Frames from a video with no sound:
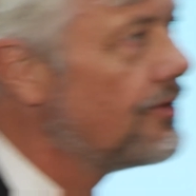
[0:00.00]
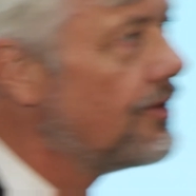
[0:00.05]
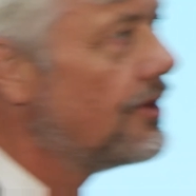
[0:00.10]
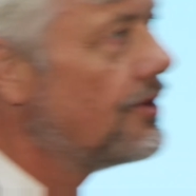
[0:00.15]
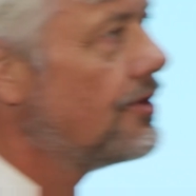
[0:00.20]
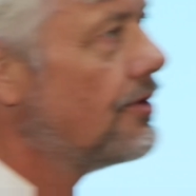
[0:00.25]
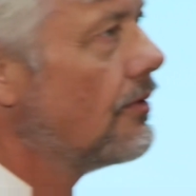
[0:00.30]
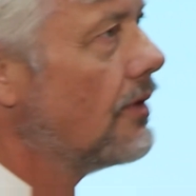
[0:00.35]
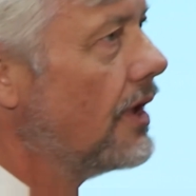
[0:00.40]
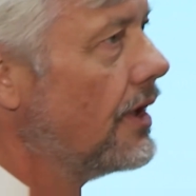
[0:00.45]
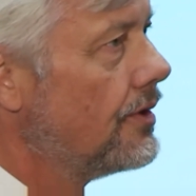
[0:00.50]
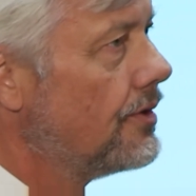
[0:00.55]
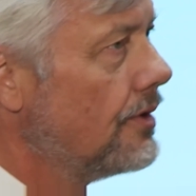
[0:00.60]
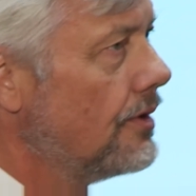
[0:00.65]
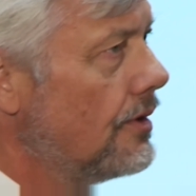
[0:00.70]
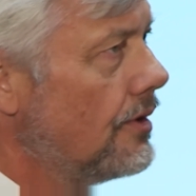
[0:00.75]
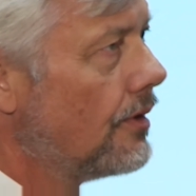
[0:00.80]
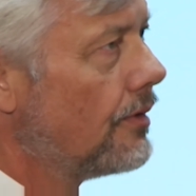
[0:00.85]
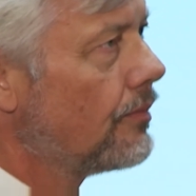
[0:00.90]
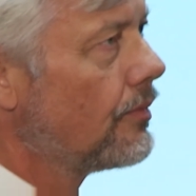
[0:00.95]

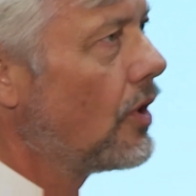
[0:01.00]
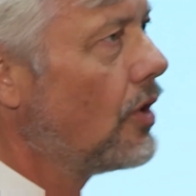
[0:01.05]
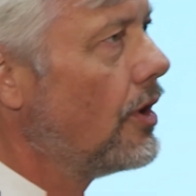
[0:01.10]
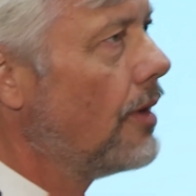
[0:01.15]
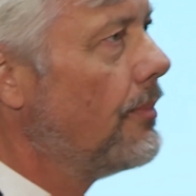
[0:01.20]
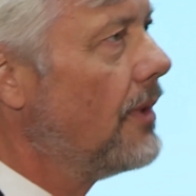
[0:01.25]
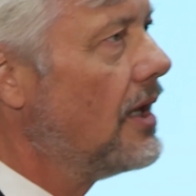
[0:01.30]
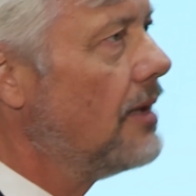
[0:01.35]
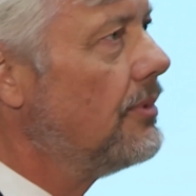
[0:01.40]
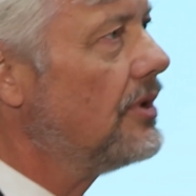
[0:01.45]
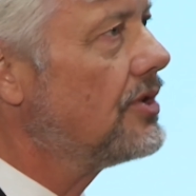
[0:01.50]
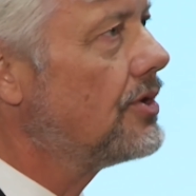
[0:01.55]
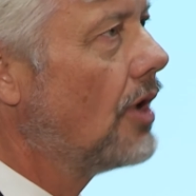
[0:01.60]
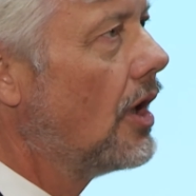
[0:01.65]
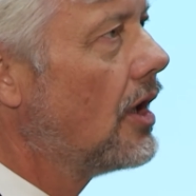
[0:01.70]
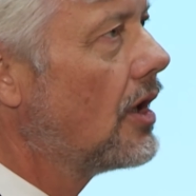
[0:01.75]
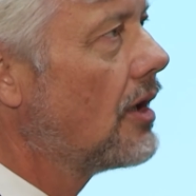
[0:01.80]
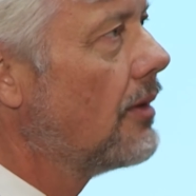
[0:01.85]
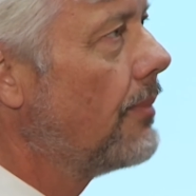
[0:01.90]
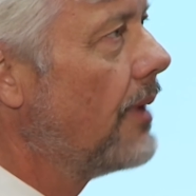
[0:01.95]
situation, you're going to maybe
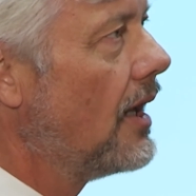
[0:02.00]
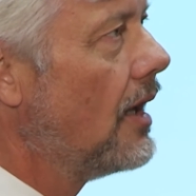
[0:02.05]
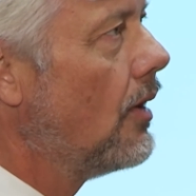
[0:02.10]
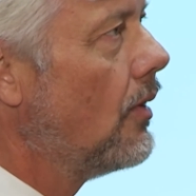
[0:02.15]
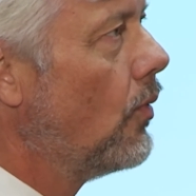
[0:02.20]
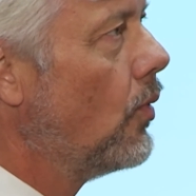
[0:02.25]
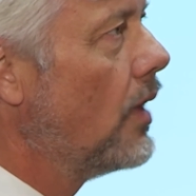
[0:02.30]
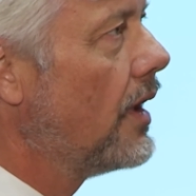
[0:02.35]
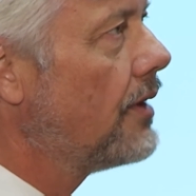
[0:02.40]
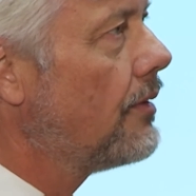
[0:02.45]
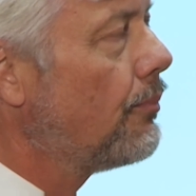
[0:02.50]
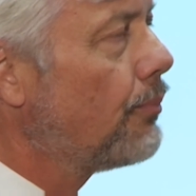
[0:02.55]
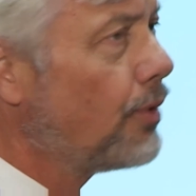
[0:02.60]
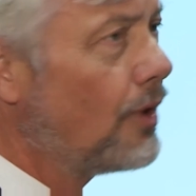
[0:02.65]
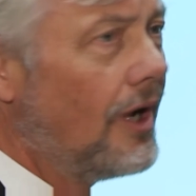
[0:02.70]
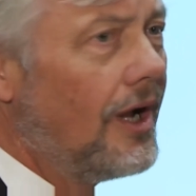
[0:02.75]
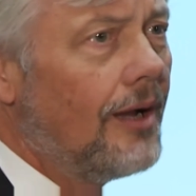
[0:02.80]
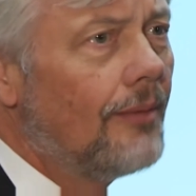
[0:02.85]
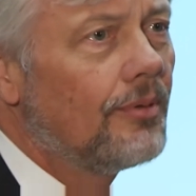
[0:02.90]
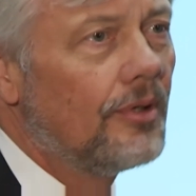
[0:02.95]
talk about what
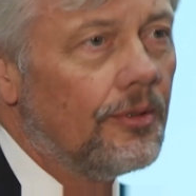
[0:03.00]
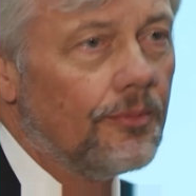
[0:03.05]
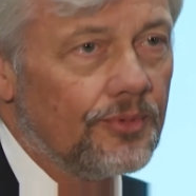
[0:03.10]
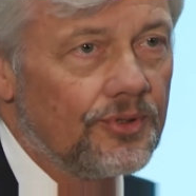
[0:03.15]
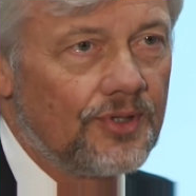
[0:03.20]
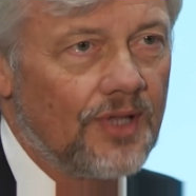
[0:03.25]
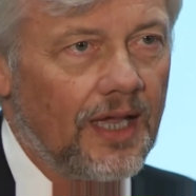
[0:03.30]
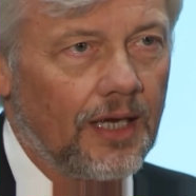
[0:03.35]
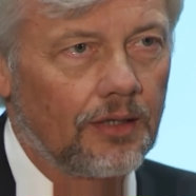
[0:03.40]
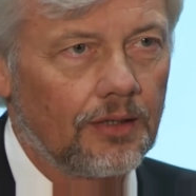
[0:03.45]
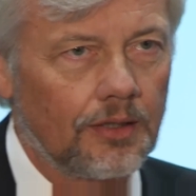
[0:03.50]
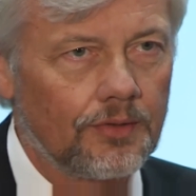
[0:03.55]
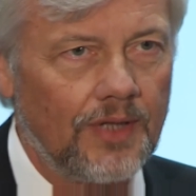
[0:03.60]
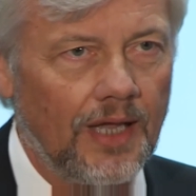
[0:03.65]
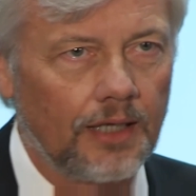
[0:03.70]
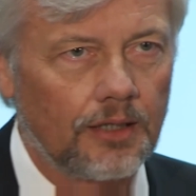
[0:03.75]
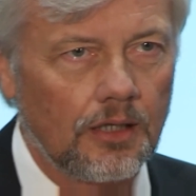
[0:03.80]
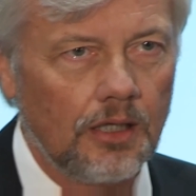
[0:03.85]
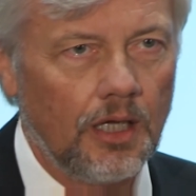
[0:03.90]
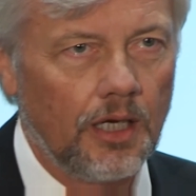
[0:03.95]
problems
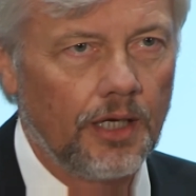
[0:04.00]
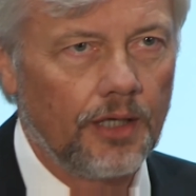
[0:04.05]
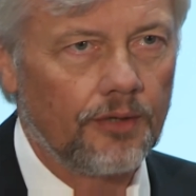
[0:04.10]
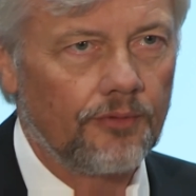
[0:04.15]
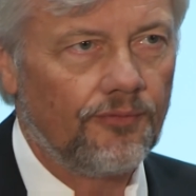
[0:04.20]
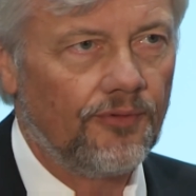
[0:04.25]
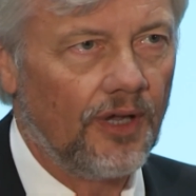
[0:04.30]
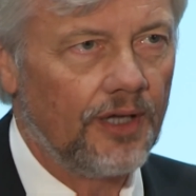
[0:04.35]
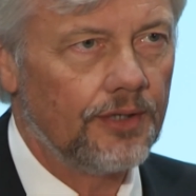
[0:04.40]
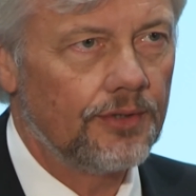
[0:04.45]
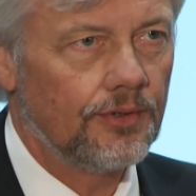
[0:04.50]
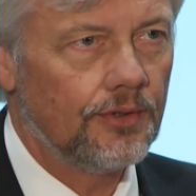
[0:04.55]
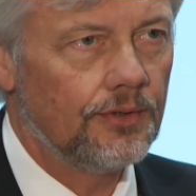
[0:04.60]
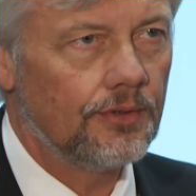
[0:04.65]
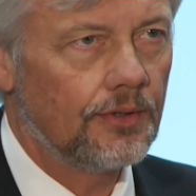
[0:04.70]
that client faces.